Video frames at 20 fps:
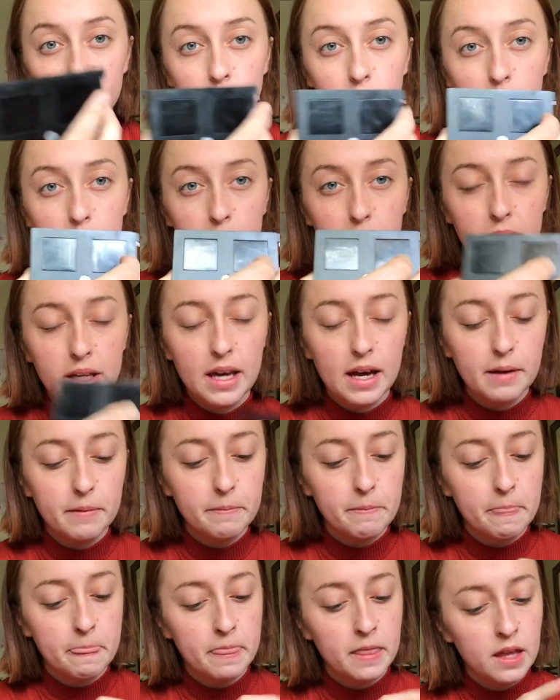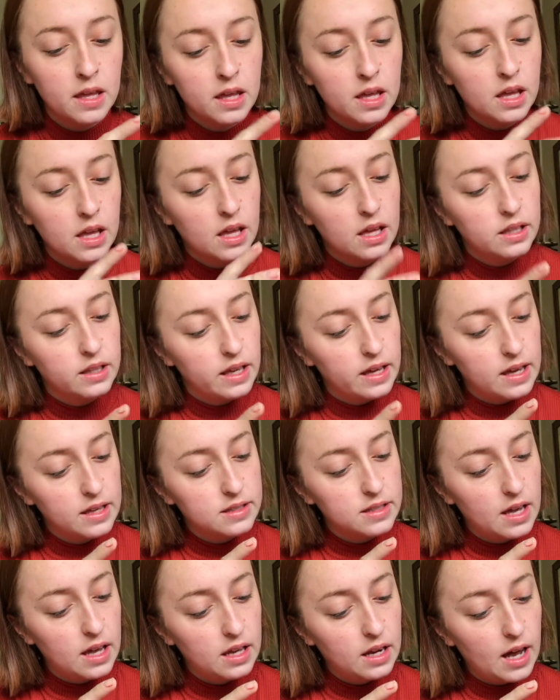But yeah, like I
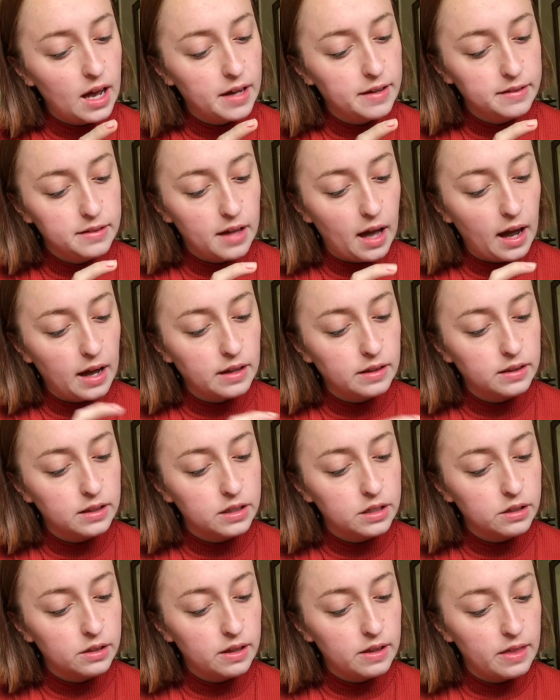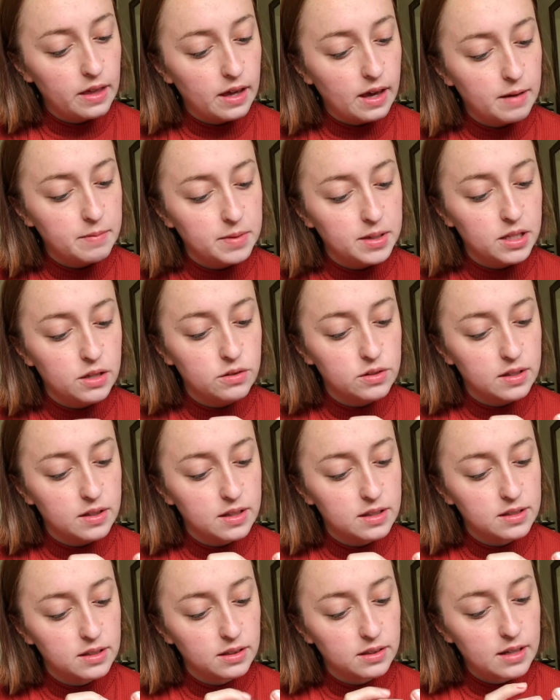said, I literally think I've been using
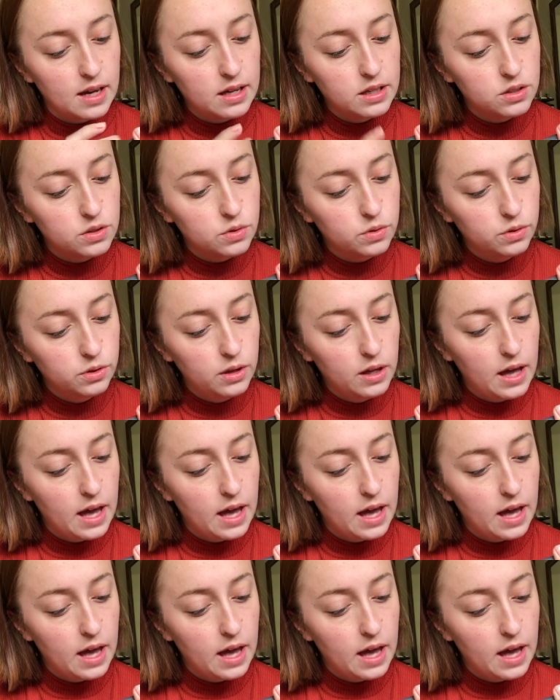this since high school,